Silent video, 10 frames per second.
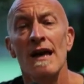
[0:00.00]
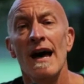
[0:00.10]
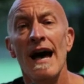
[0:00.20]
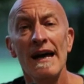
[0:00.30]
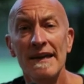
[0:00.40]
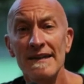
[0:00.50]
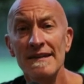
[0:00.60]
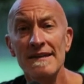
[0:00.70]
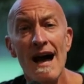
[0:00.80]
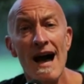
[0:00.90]
I
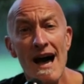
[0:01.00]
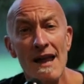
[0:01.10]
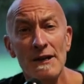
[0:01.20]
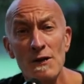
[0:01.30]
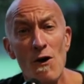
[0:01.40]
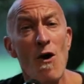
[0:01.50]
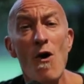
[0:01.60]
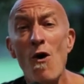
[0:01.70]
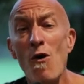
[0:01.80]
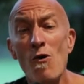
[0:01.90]
cannot
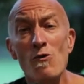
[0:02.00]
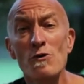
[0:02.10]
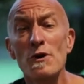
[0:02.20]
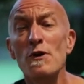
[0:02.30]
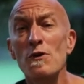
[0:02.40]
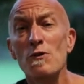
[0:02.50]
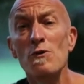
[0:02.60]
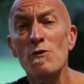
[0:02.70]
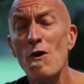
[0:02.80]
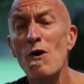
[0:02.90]
know you,
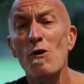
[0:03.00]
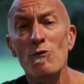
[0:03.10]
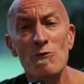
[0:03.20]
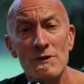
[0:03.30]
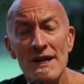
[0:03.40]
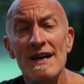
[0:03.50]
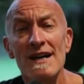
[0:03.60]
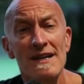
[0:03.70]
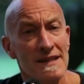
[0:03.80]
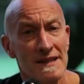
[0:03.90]
oh
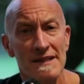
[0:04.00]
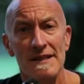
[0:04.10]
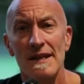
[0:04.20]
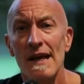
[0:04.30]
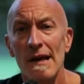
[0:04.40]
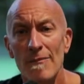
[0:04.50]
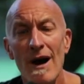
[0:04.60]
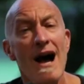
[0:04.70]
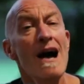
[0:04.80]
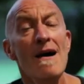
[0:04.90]
God,
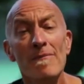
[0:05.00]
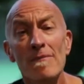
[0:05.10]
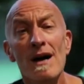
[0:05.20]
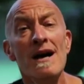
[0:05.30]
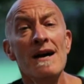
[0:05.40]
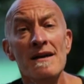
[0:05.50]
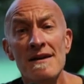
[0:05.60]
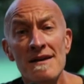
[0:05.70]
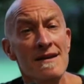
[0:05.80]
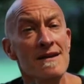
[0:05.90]
by
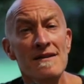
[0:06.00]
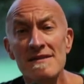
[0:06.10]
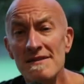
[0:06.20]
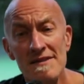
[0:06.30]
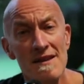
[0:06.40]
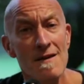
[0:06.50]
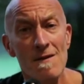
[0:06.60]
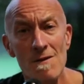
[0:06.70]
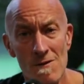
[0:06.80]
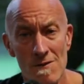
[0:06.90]
myself.